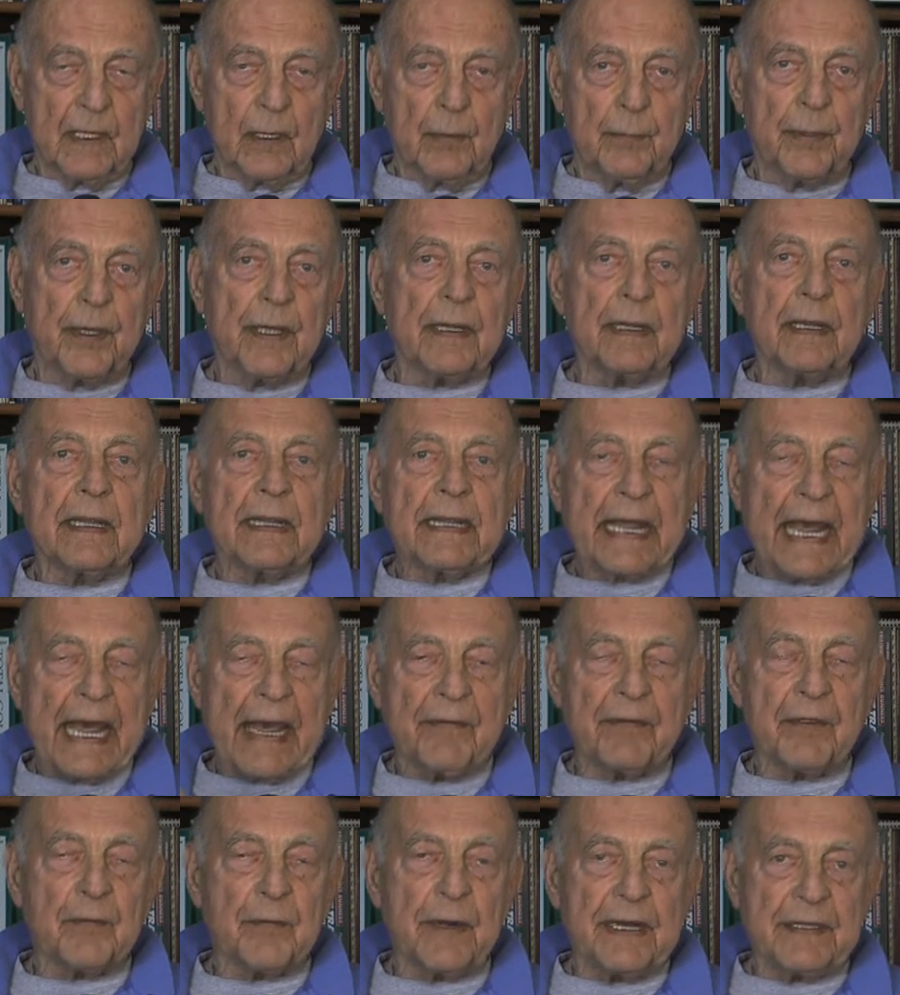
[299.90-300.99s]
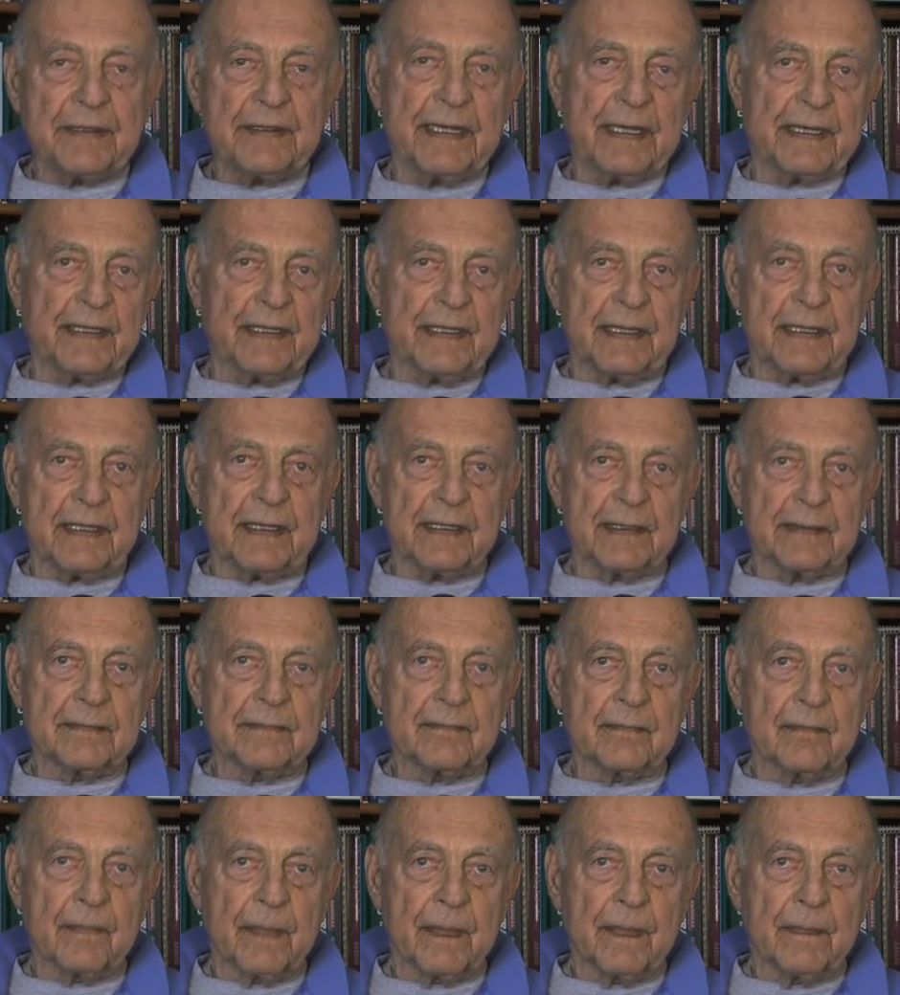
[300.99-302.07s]
But have the right technique.
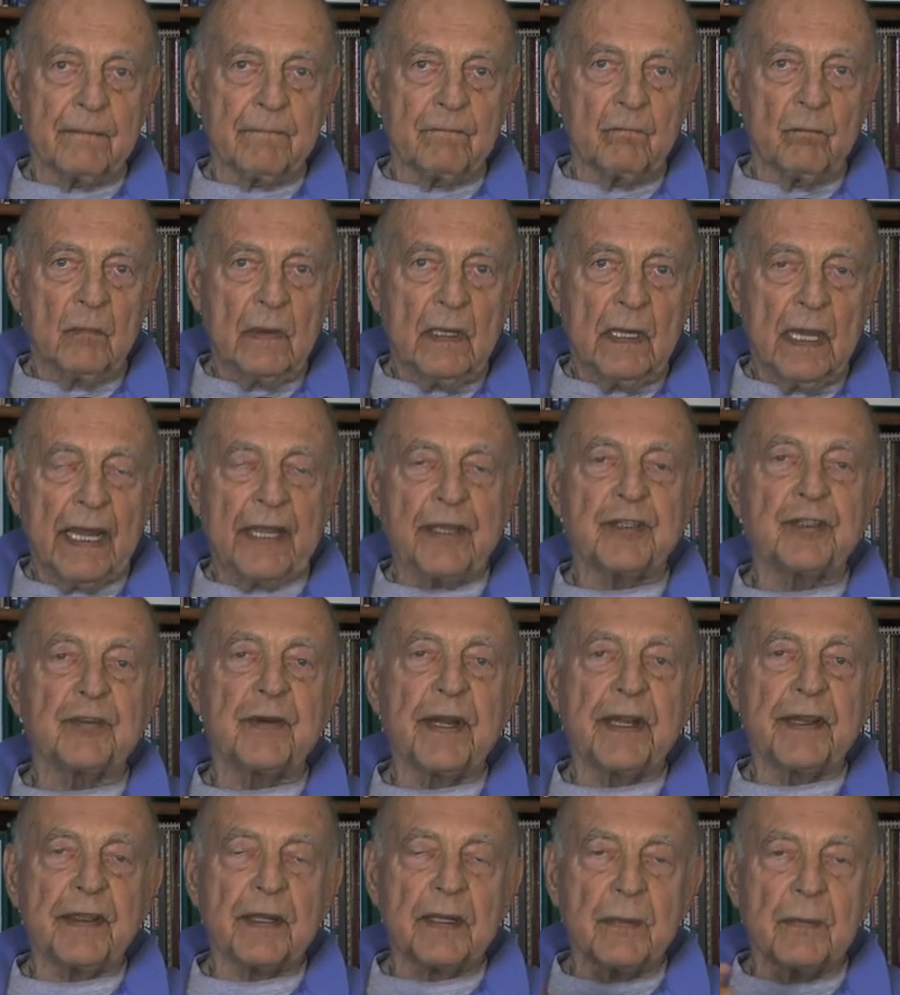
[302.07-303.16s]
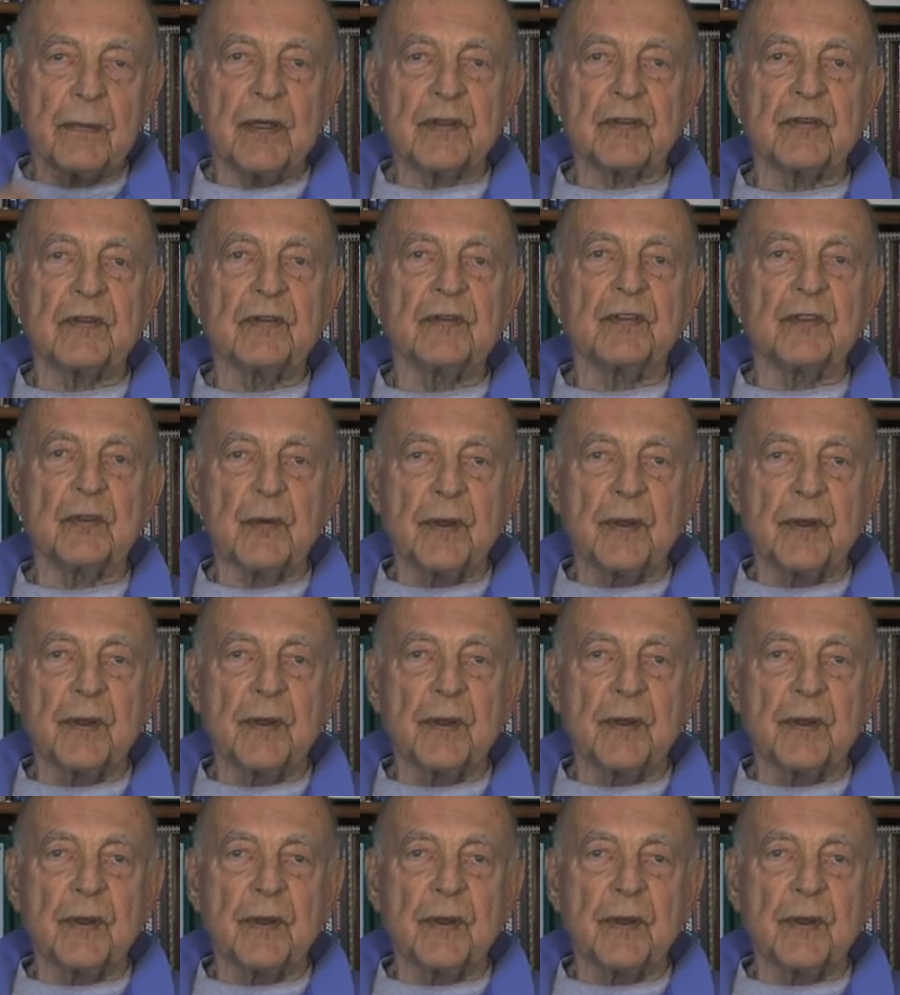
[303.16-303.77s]
and strengthen the muscles to